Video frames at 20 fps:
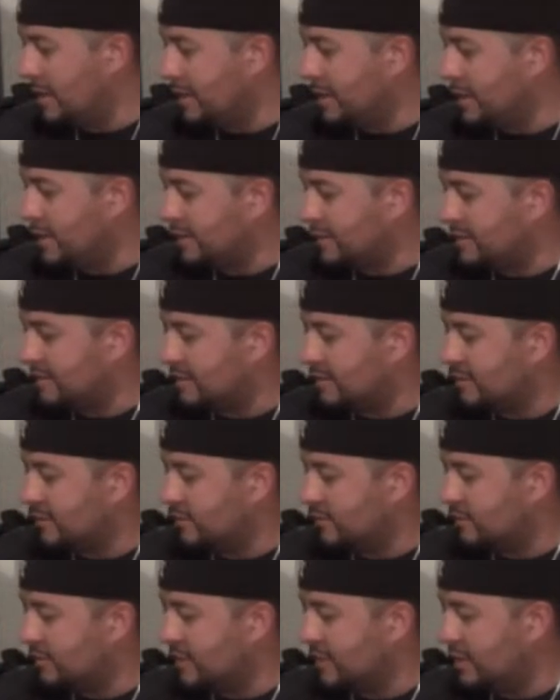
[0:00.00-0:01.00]
next
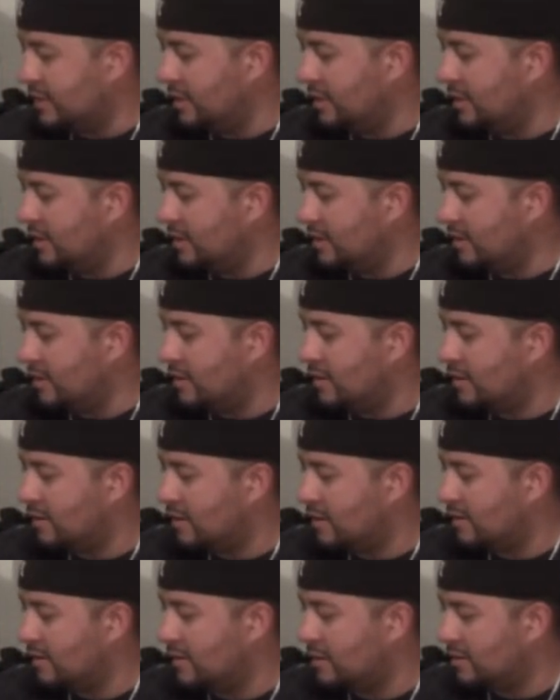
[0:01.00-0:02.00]
we
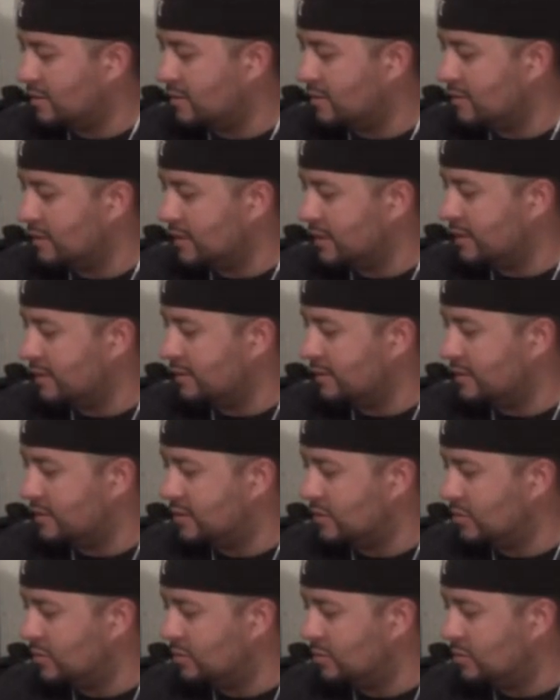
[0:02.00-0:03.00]
are going
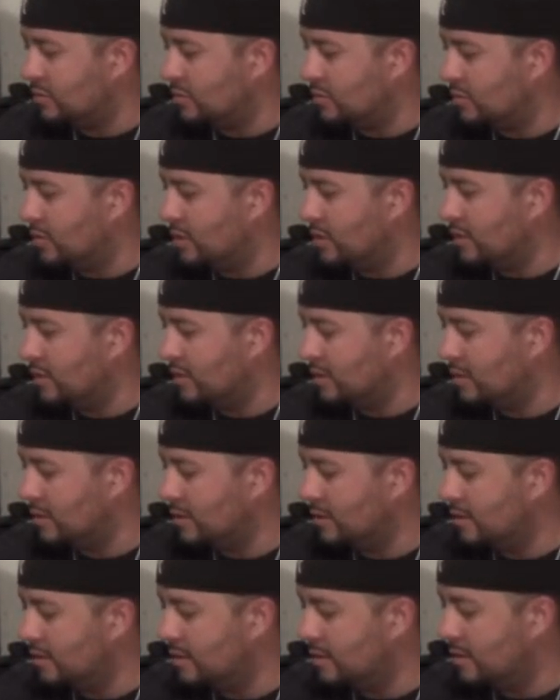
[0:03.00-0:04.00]
to,
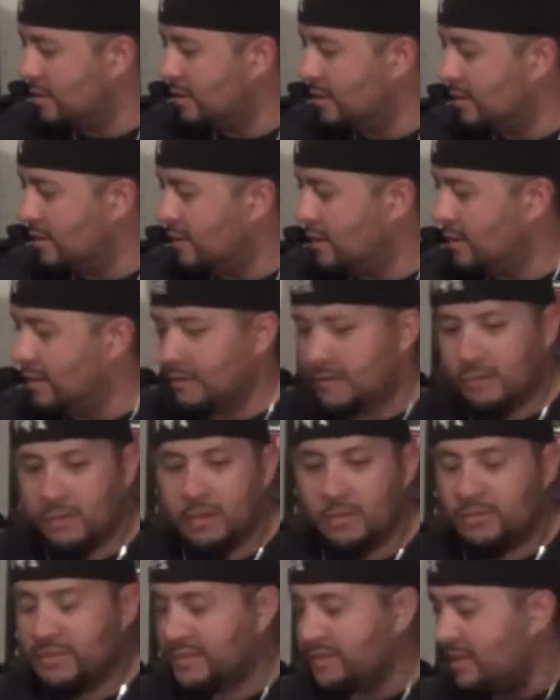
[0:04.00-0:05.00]

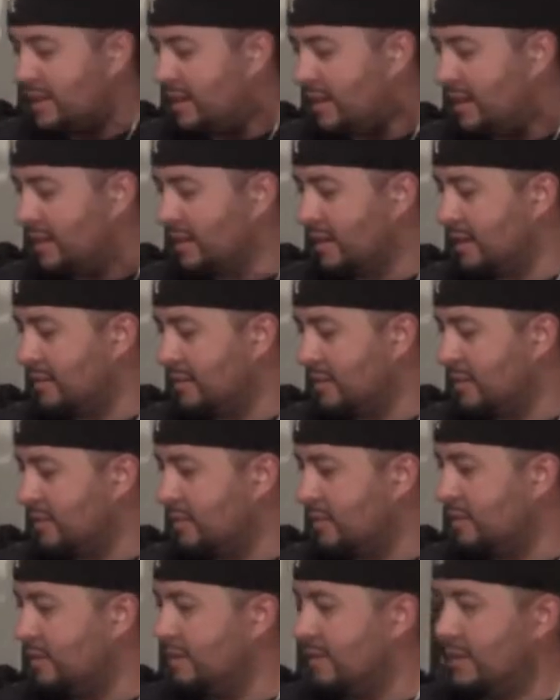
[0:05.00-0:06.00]
well, we're staying on
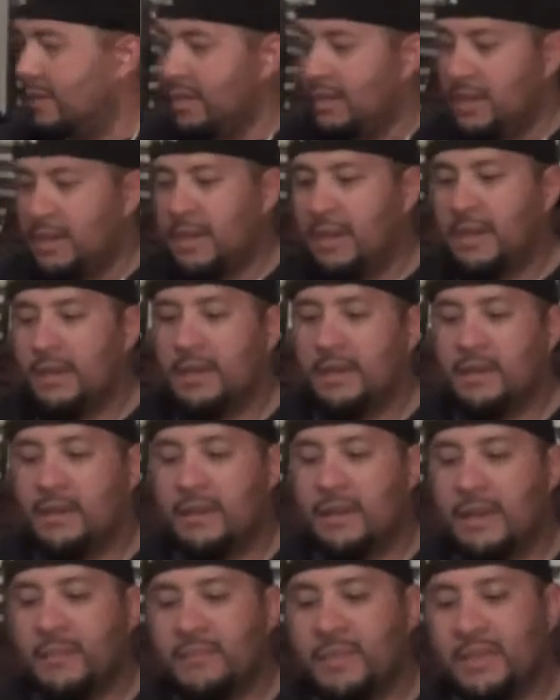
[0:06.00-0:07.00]
GameCube,
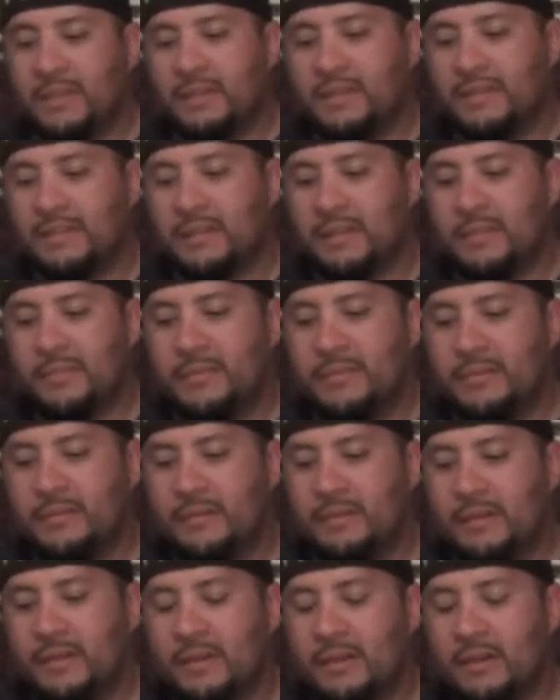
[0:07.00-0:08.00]
and I picked this up
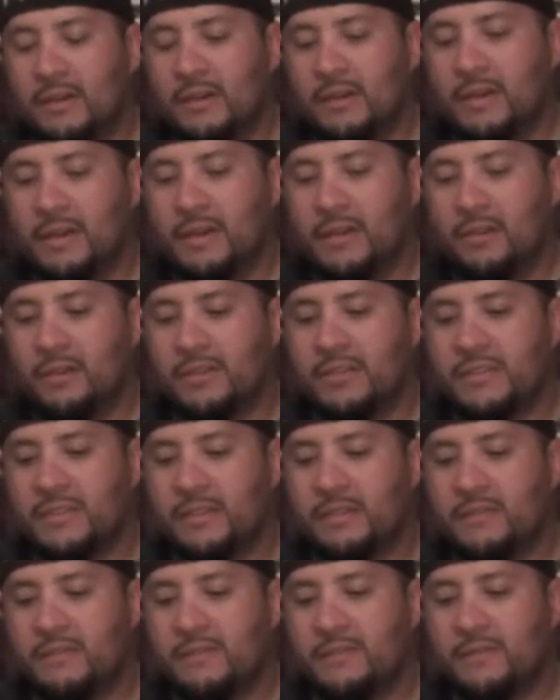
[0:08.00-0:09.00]
at a yard
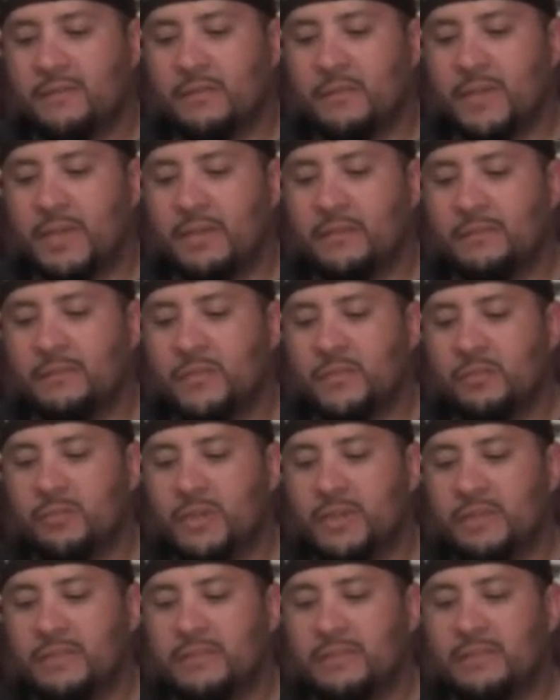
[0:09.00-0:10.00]
sale for about
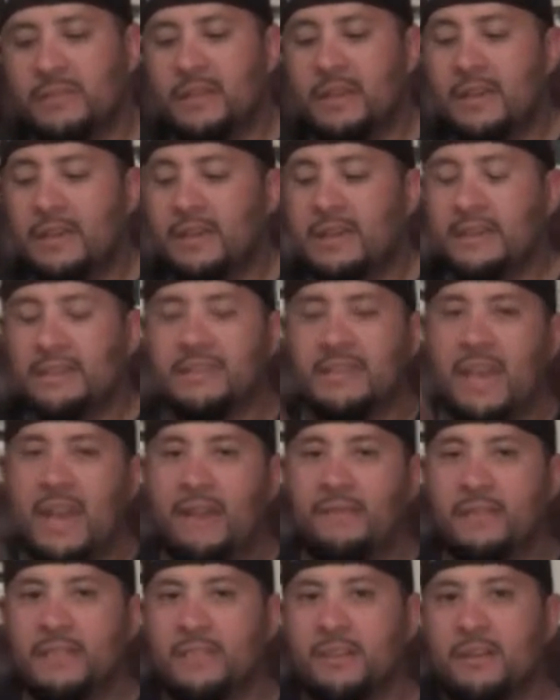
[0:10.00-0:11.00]
$2. It's
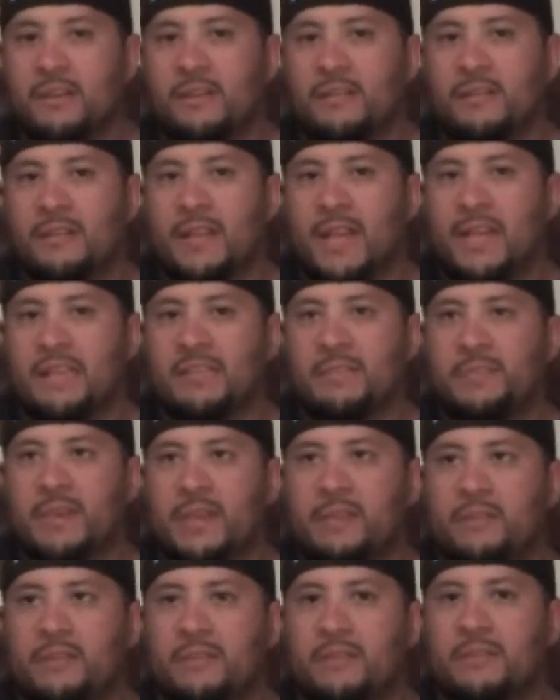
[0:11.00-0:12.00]
Avatar: The Last
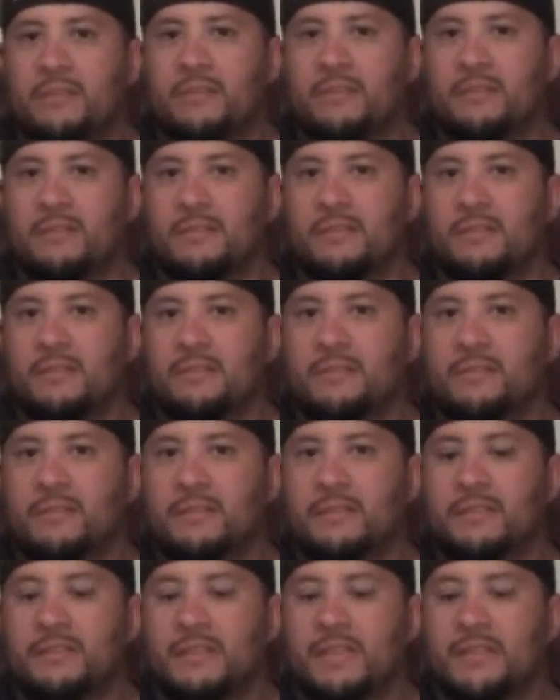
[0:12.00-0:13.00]
Bender, the
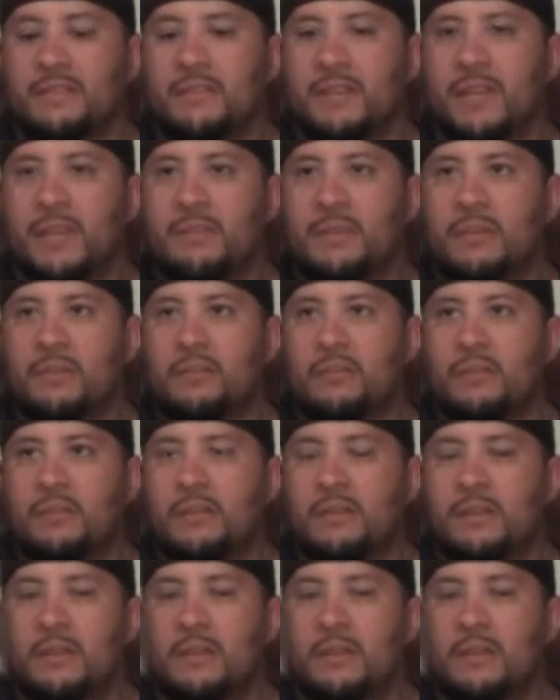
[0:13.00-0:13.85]
Nintendo GameCube,